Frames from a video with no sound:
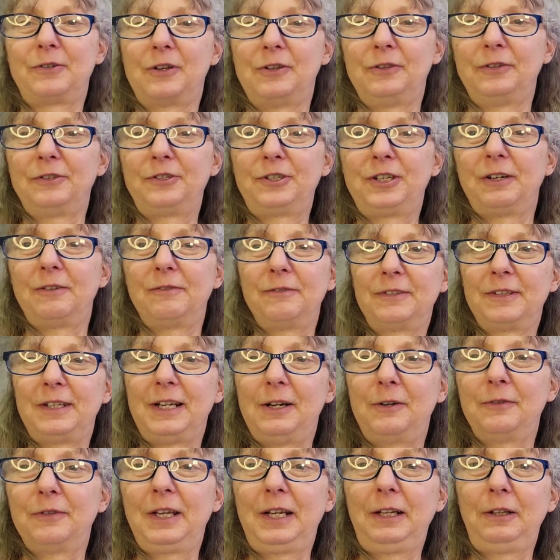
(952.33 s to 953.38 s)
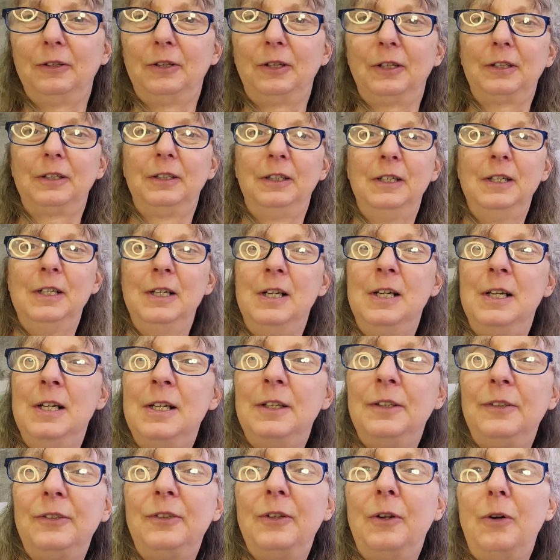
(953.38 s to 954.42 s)
on the shelves and how they look.
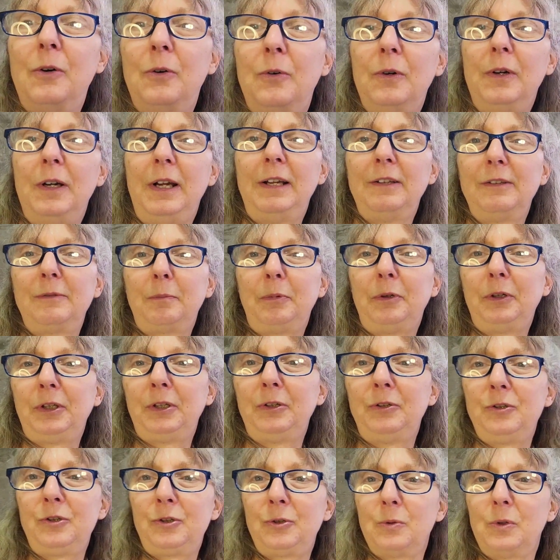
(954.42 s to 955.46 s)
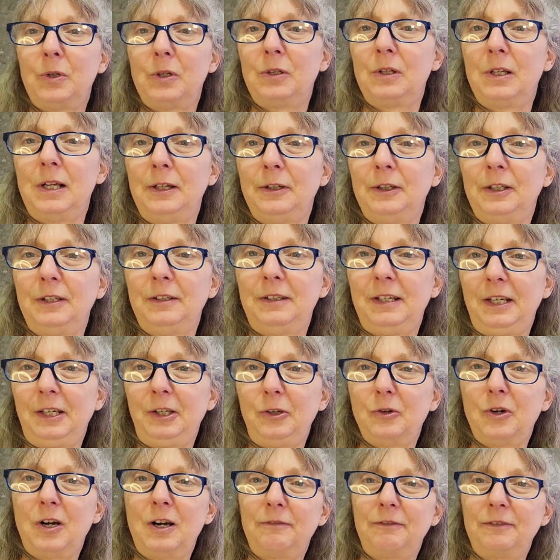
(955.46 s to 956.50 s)
So as per usual, I'm going to take
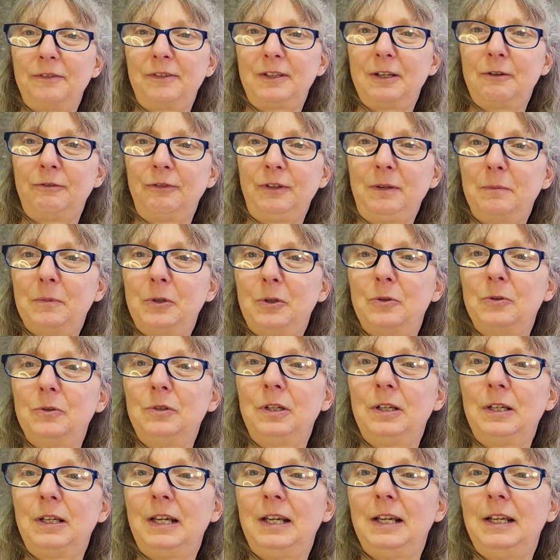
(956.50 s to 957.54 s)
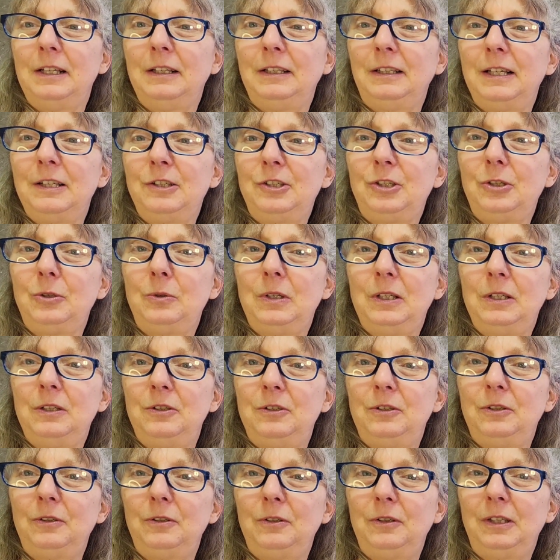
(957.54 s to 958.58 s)
you off of selfie mode and get you
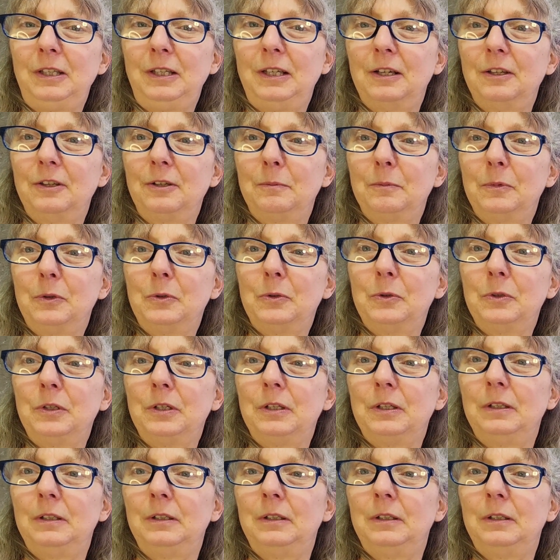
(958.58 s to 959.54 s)
into the other mode.